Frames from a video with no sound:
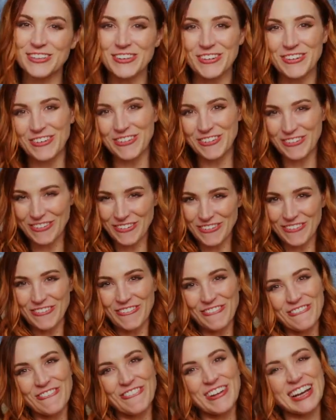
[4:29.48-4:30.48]

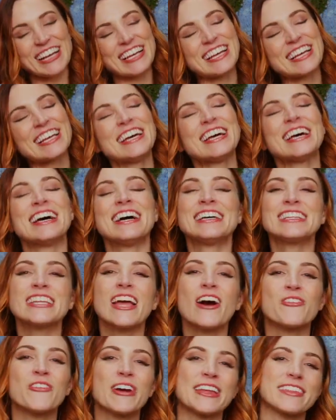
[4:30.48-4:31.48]
Oh
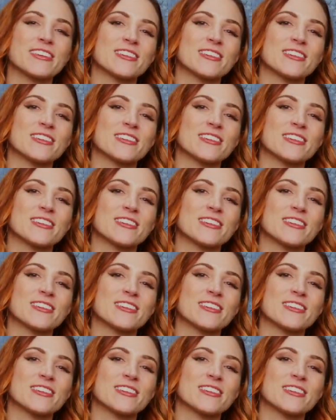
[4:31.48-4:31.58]
wait,